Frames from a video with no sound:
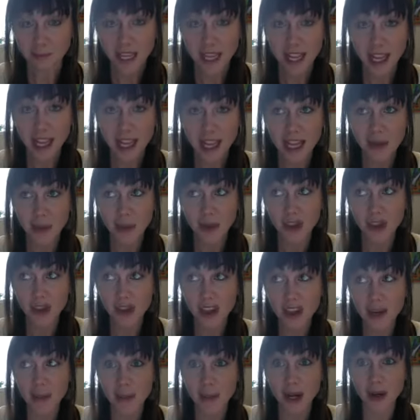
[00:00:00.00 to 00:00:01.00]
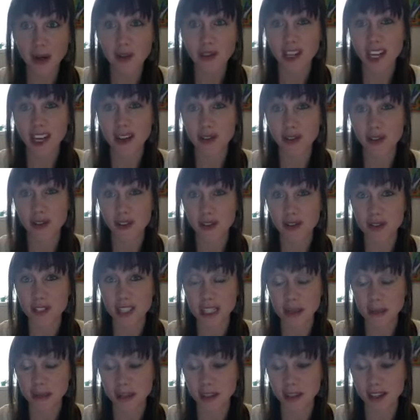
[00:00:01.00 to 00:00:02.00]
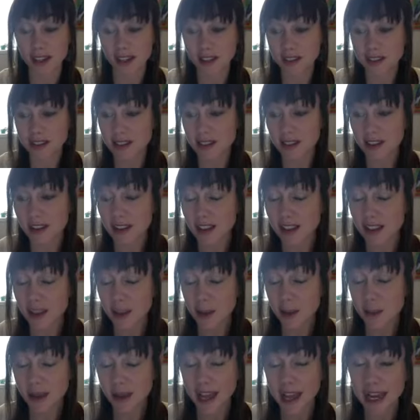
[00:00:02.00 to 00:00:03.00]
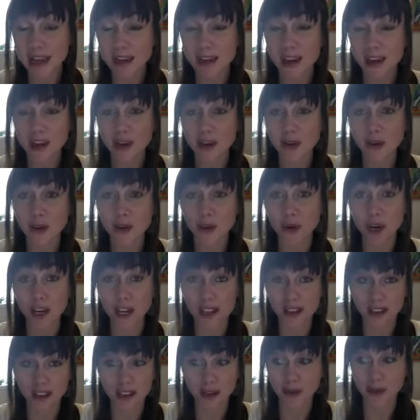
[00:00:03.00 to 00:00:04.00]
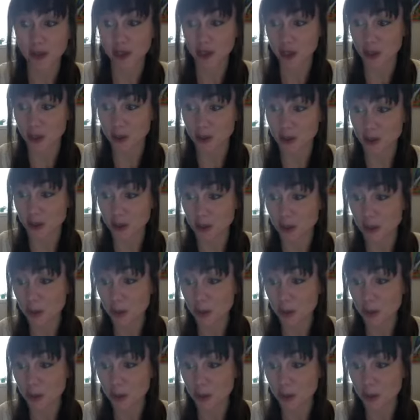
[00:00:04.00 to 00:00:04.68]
and within about 10 or 15 minutes, the pain had greatly reduced. It was